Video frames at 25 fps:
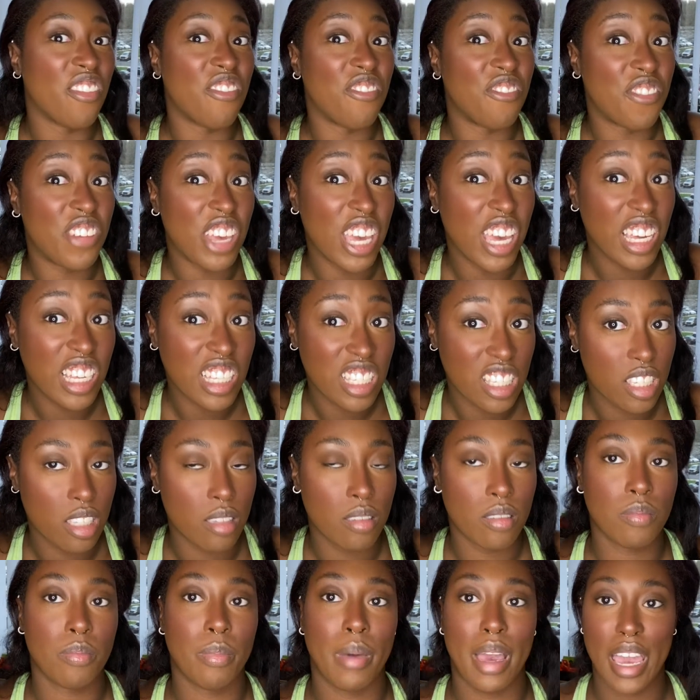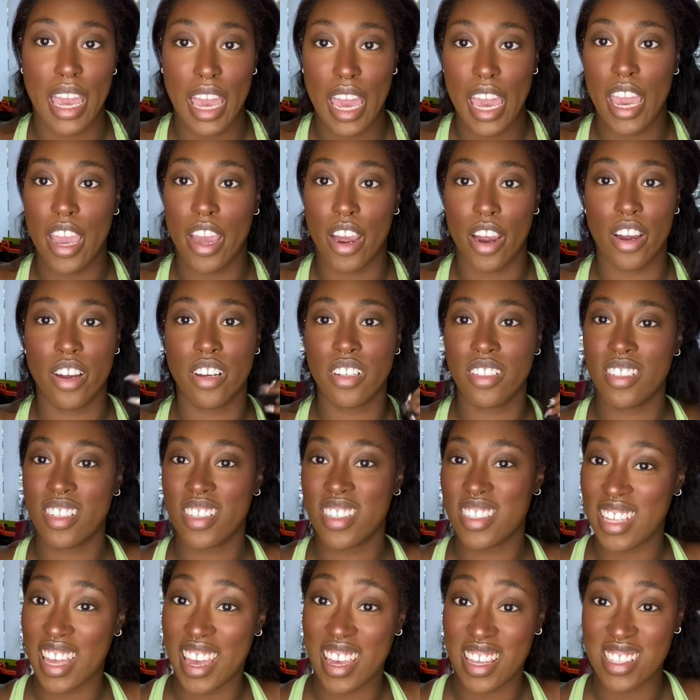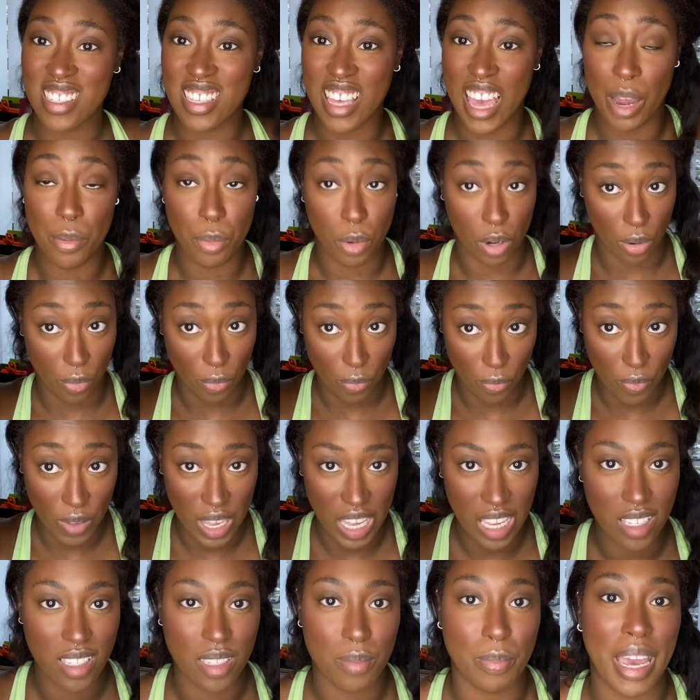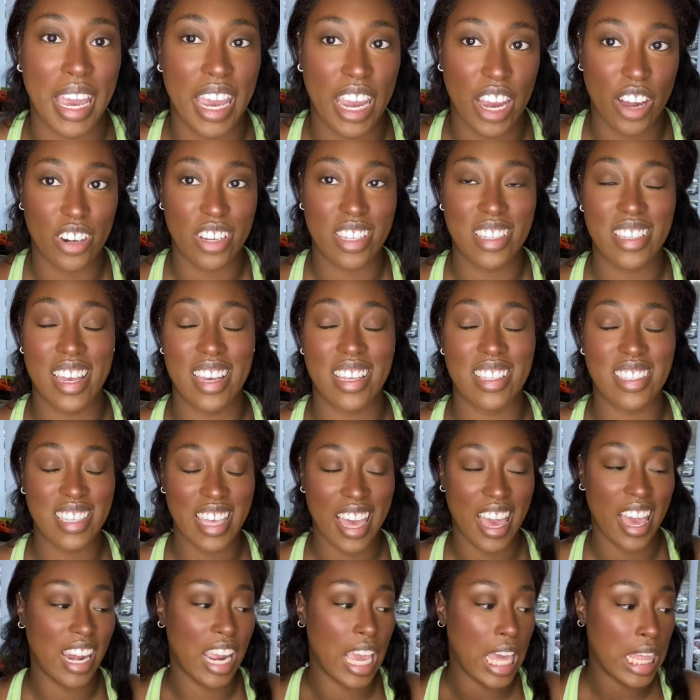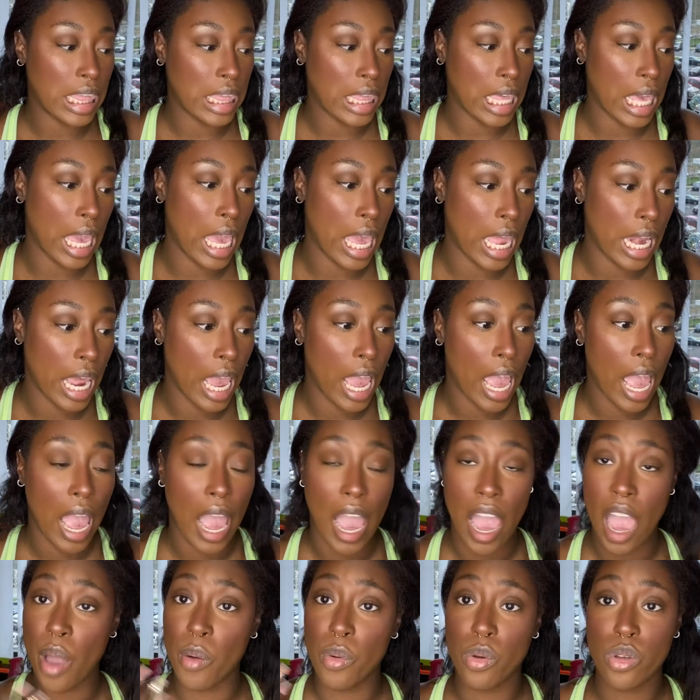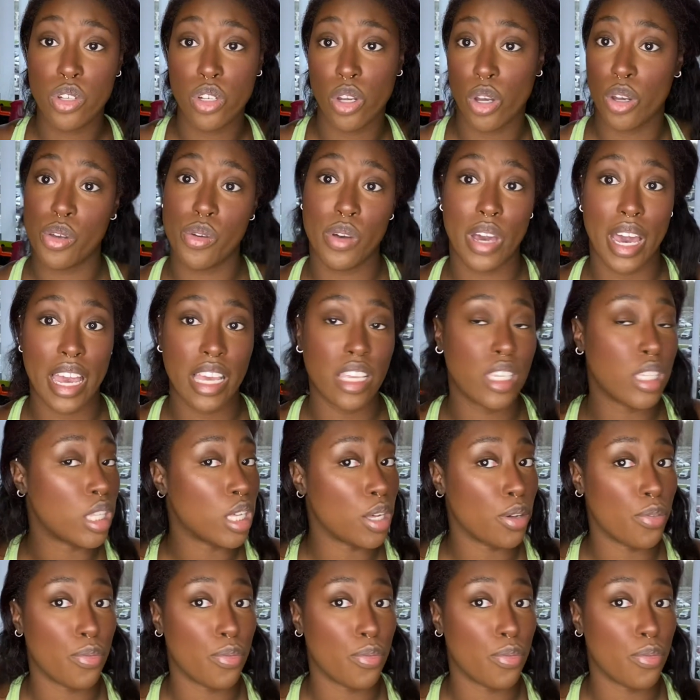fix my hair to stay inside. We're going to fix my hair to stay inside, and then I will show you guys the